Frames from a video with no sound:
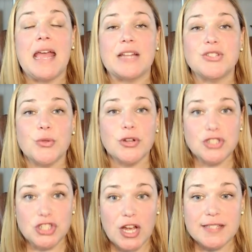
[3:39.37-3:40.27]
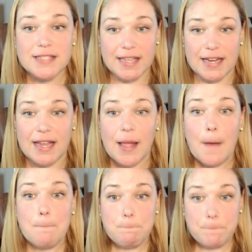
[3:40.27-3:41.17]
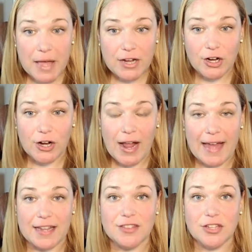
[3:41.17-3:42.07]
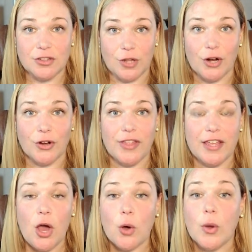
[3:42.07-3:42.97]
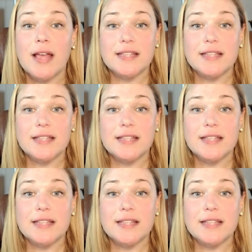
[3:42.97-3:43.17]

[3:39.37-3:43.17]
And so they're just getting better at it the longer they go.